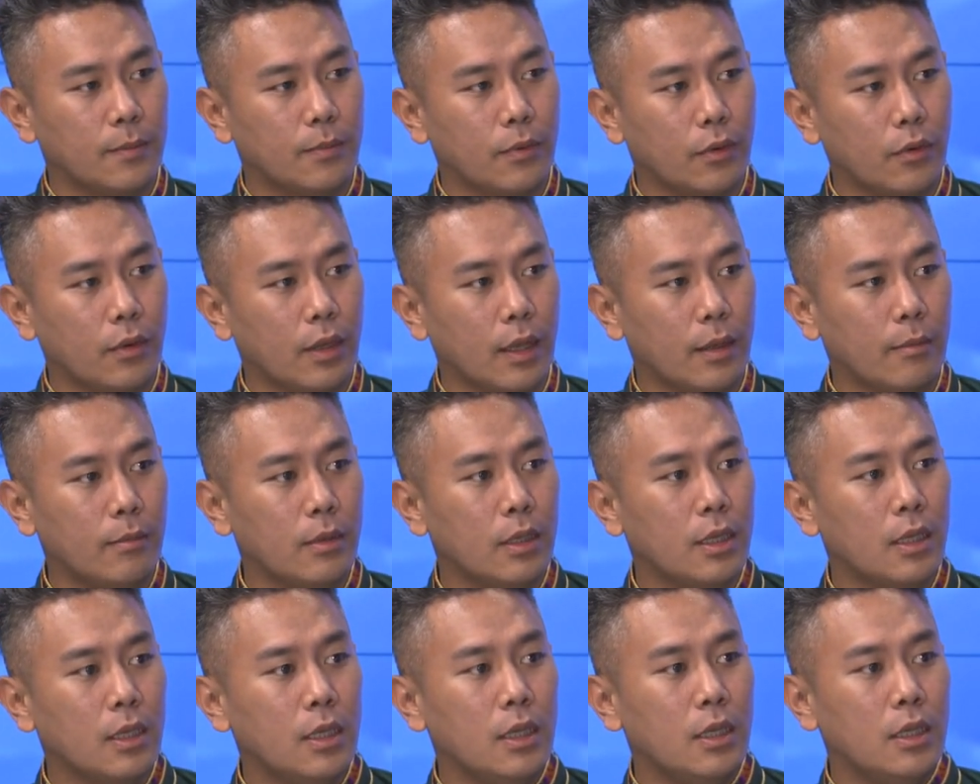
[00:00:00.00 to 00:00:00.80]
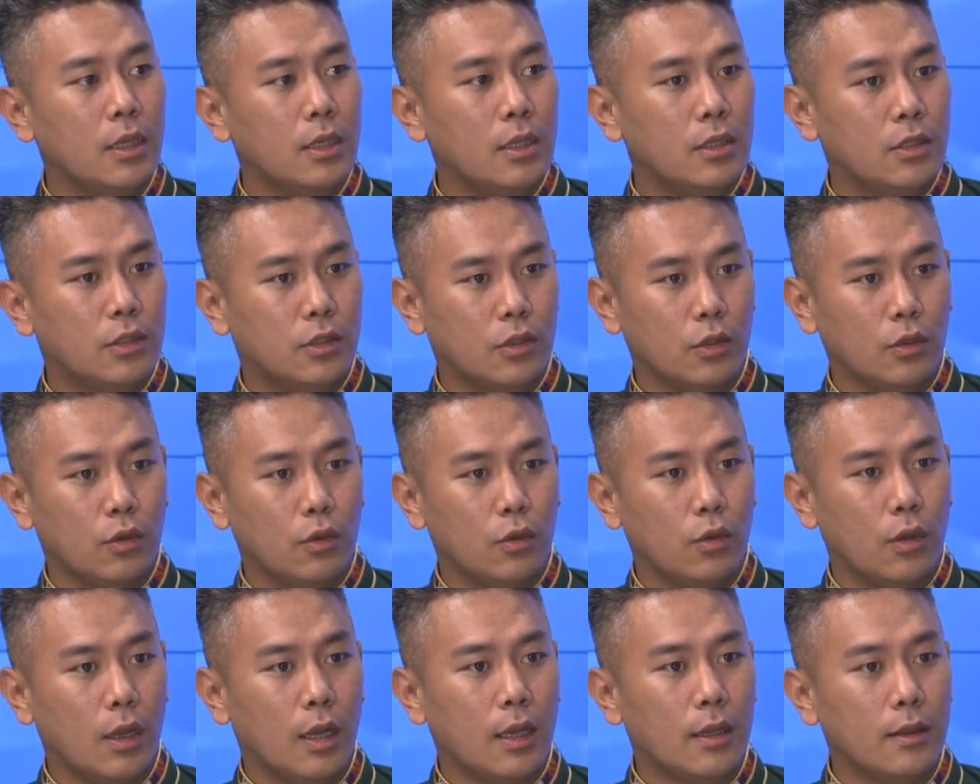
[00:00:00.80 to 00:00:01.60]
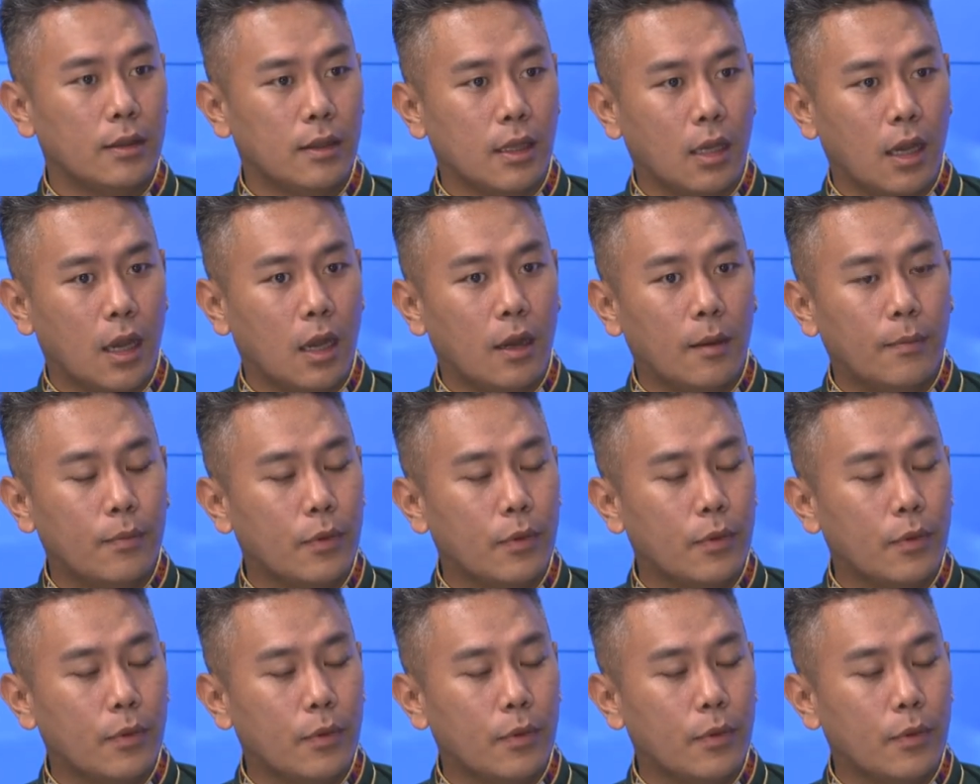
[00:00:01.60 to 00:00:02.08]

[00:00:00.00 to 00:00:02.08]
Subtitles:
Program. So our